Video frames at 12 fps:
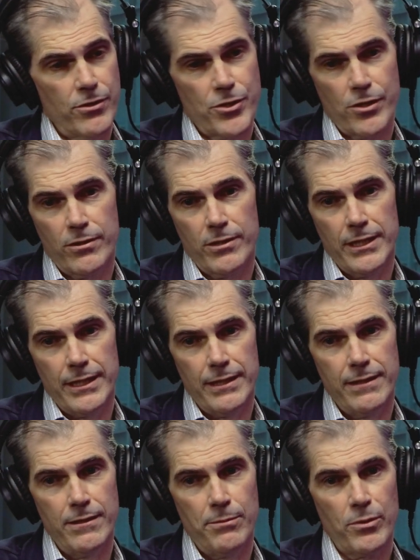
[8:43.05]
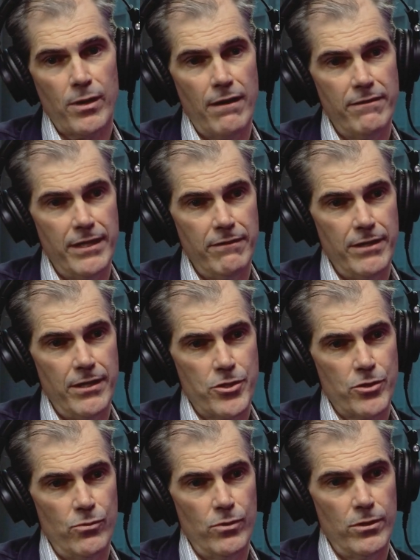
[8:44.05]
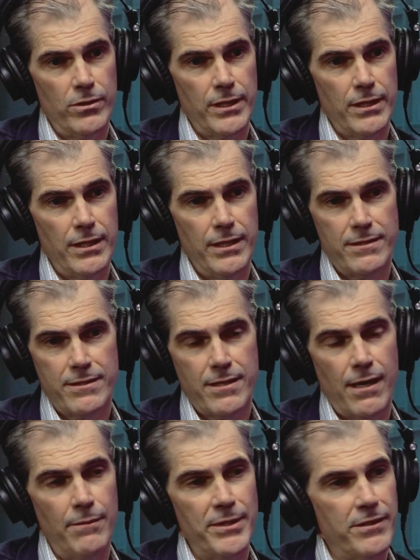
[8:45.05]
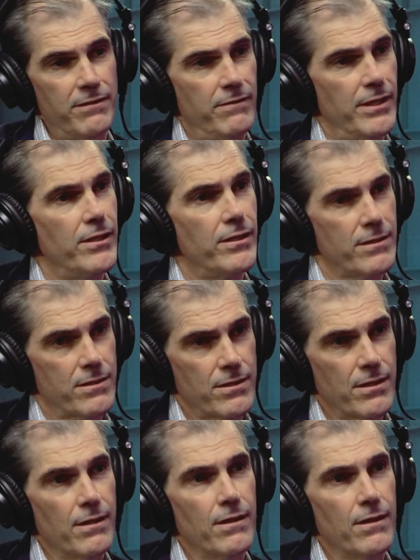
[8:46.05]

Certainly in the private aviation world, it's time and convenience,